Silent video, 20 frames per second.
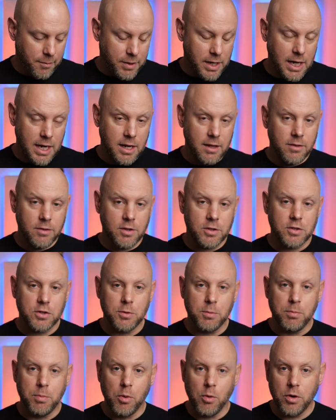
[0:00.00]
in the
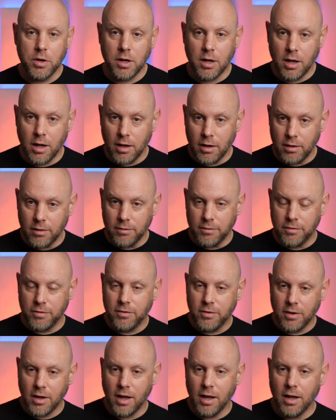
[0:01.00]
support
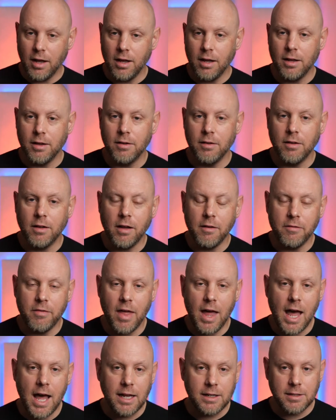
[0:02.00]
of
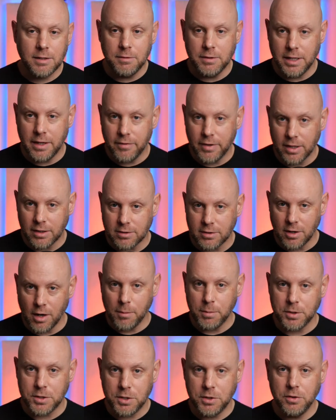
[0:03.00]
that and giving us an
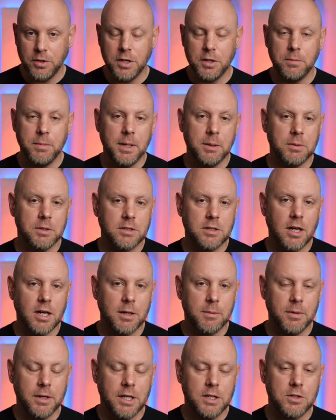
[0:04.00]
opportunity to be able to talk
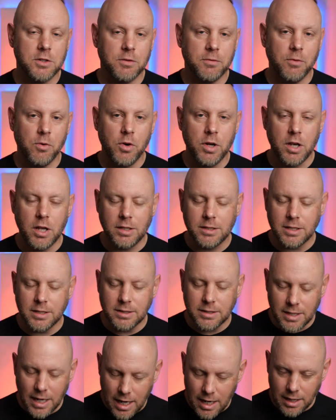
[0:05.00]
about Into the Void,
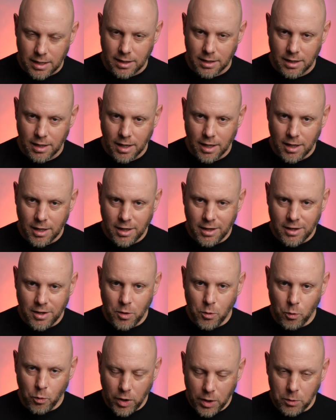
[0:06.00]
today
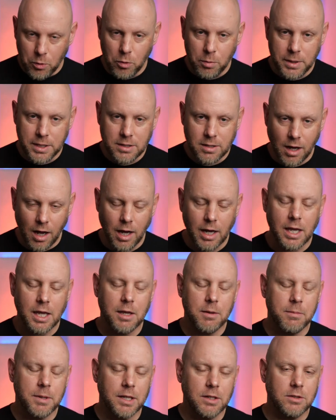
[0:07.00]
we will be talking
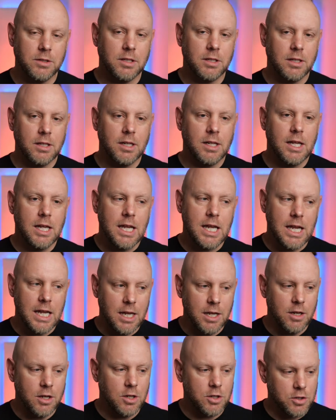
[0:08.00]
about
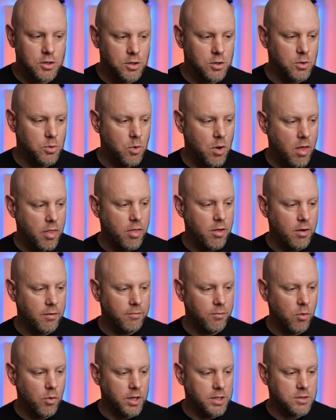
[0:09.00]
Into the
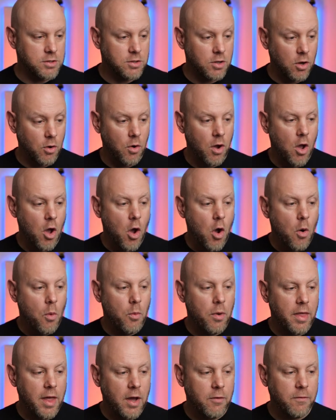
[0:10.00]
Void. So
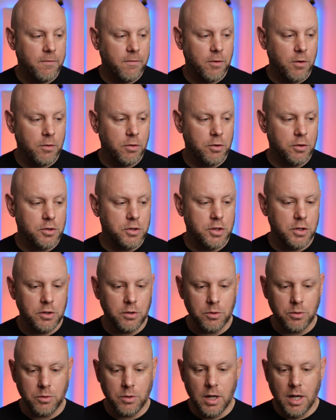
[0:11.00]
without further
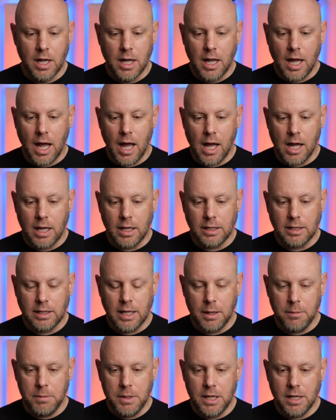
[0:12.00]
ado,
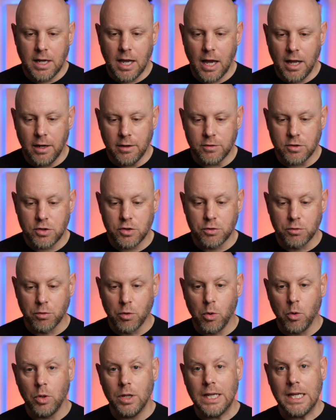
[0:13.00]
let me kind of
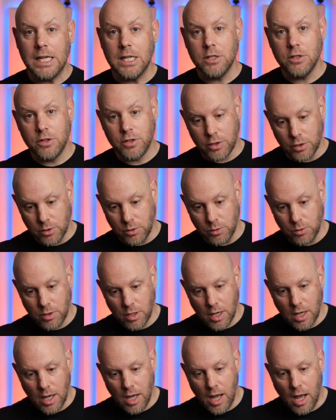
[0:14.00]
stroll into
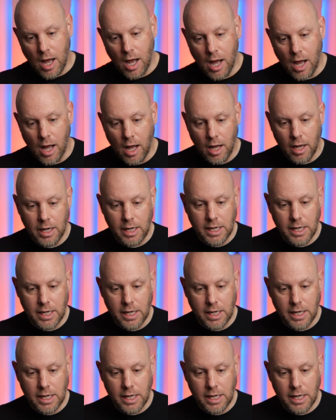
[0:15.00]
the